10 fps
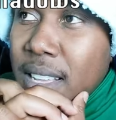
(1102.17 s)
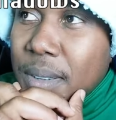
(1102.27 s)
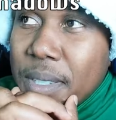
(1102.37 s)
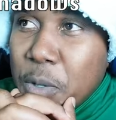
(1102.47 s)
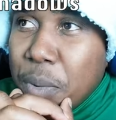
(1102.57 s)

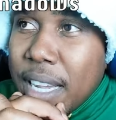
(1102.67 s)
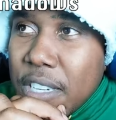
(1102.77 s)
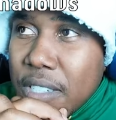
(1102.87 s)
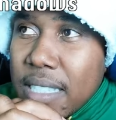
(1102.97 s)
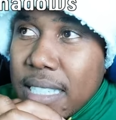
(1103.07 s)
because it'll be
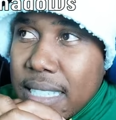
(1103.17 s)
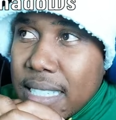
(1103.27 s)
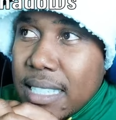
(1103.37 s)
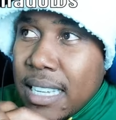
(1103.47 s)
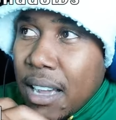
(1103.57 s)
interesting to
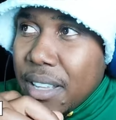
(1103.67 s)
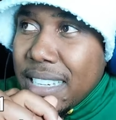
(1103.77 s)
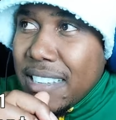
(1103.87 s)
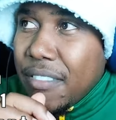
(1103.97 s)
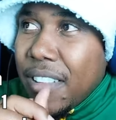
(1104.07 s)
see how
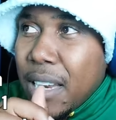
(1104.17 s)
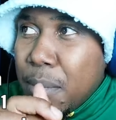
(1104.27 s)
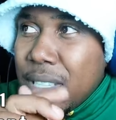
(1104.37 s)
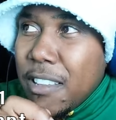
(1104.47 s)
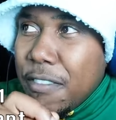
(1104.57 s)
that
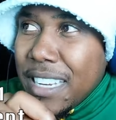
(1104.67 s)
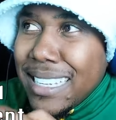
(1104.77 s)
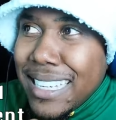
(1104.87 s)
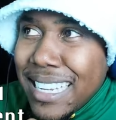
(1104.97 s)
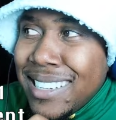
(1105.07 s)
develops, if he
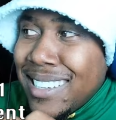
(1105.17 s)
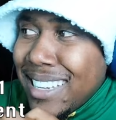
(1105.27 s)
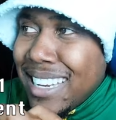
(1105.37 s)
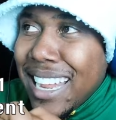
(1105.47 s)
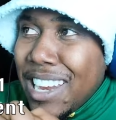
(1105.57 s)
did
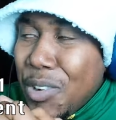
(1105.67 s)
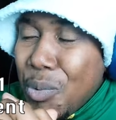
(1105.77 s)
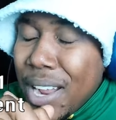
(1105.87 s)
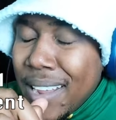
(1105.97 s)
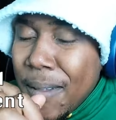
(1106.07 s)
in any
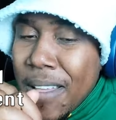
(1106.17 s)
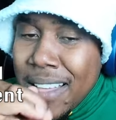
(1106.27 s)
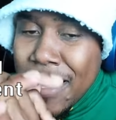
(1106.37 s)
way.